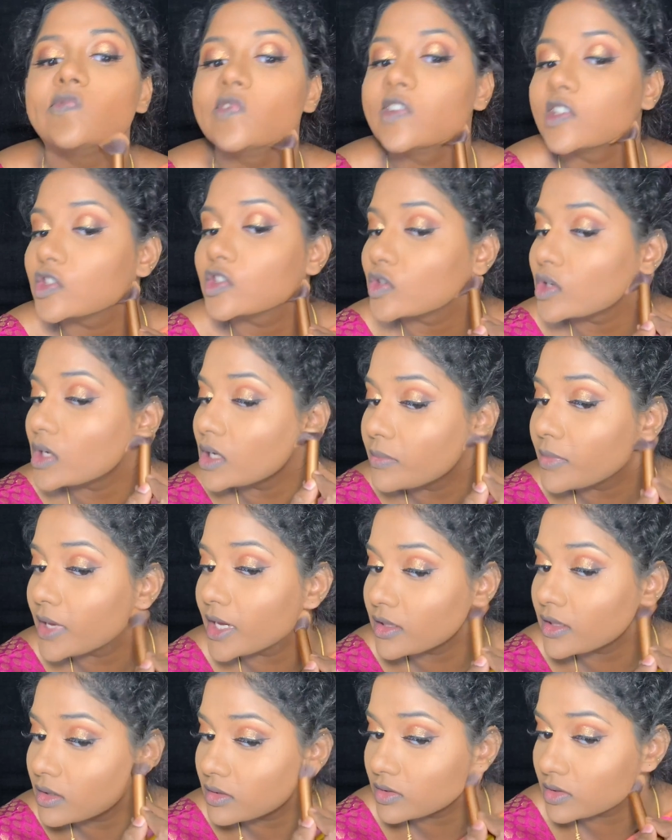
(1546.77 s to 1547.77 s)
actually
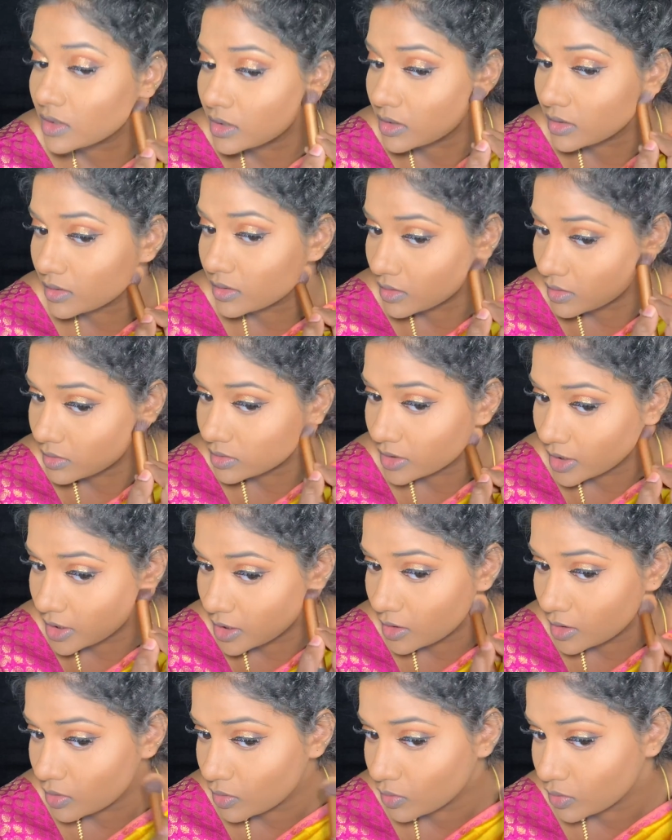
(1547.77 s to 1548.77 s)
make the
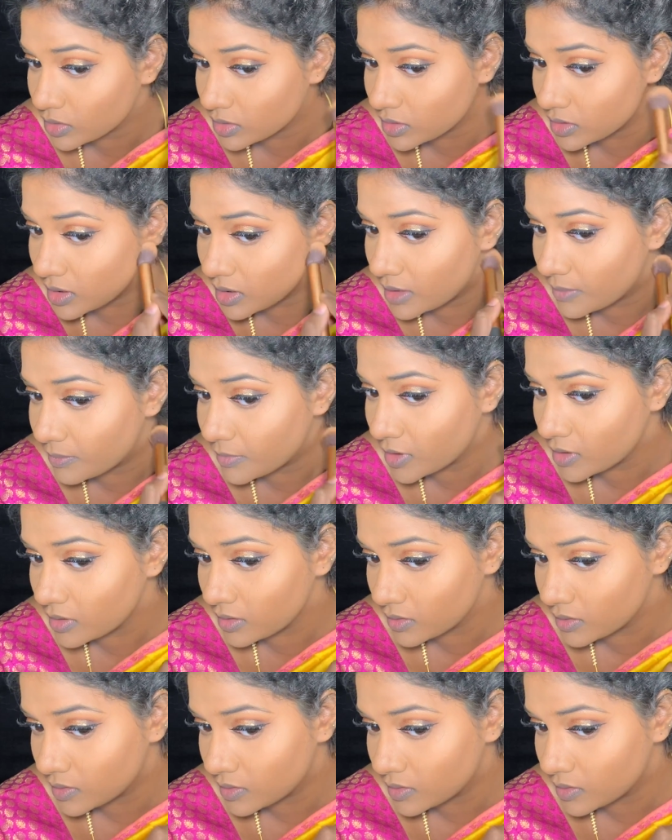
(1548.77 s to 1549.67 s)
skin look slimmer.